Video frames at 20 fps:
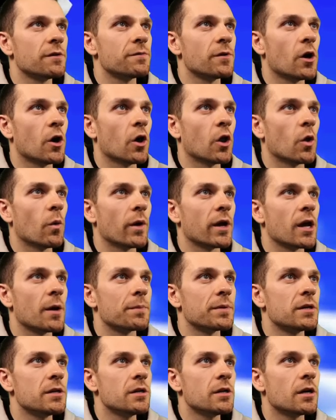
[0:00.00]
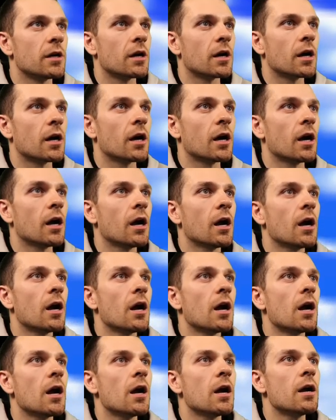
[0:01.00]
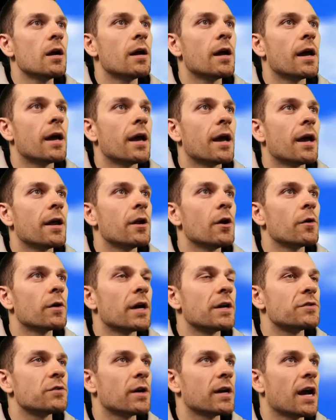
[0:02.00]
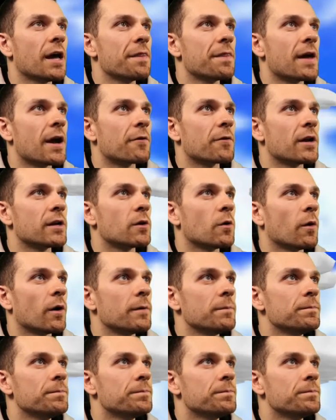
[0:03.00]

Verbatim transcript: all the way up here. And, okay, so I got that red coin.